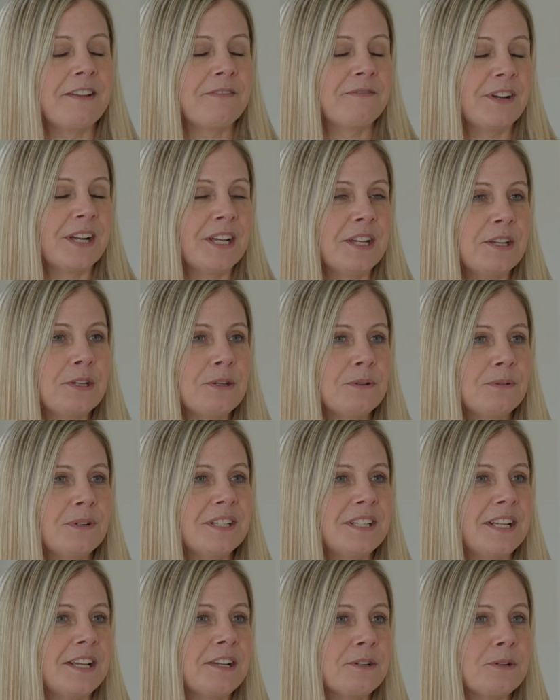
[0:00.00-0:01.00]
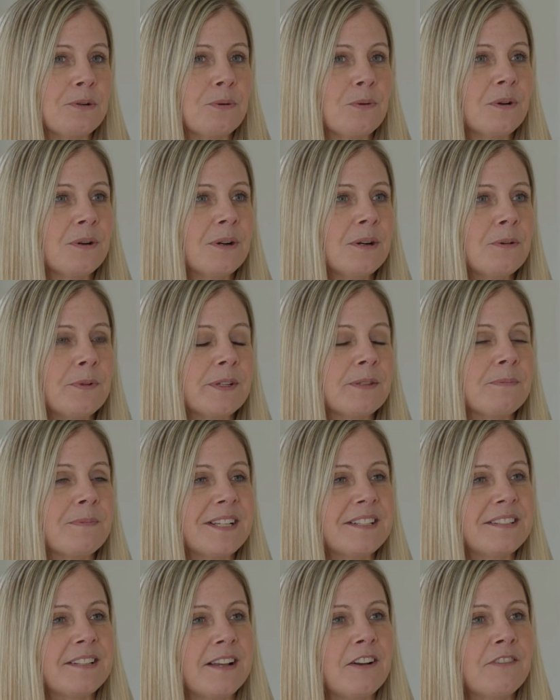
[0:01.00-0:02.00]
invite you to take a tour with
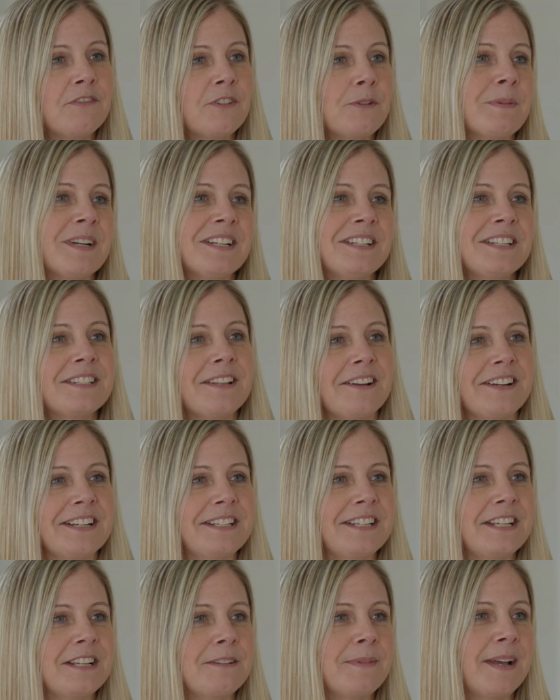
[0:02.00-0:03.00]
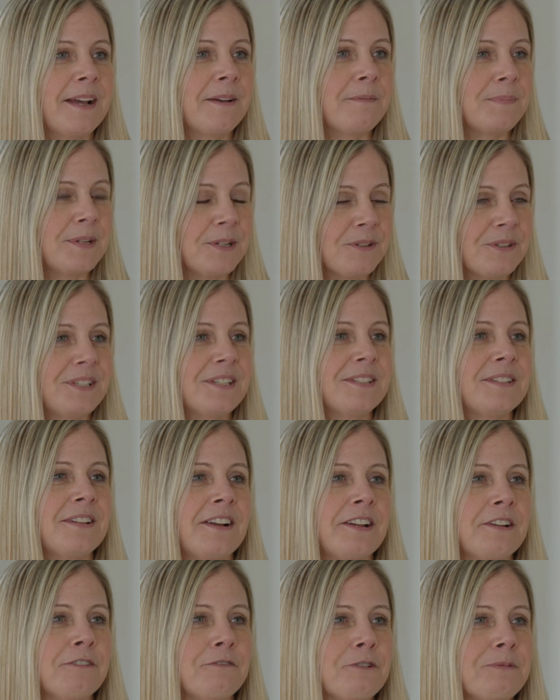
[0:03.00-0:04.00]
myself and my design team at Pierce
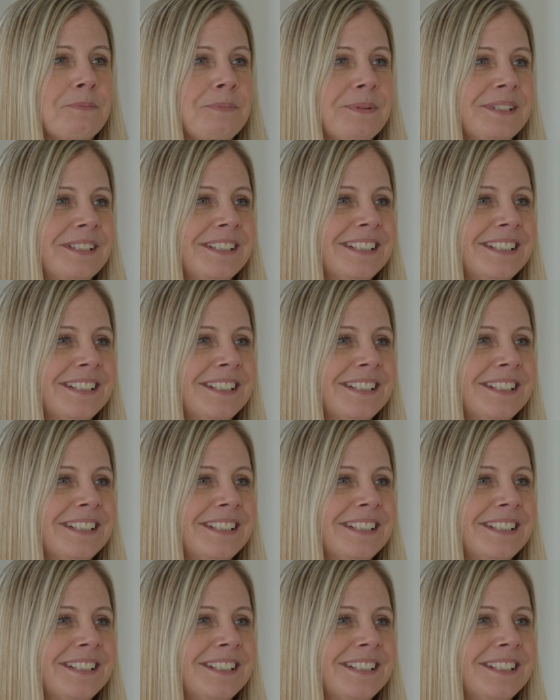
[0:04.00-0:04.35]
Design Group.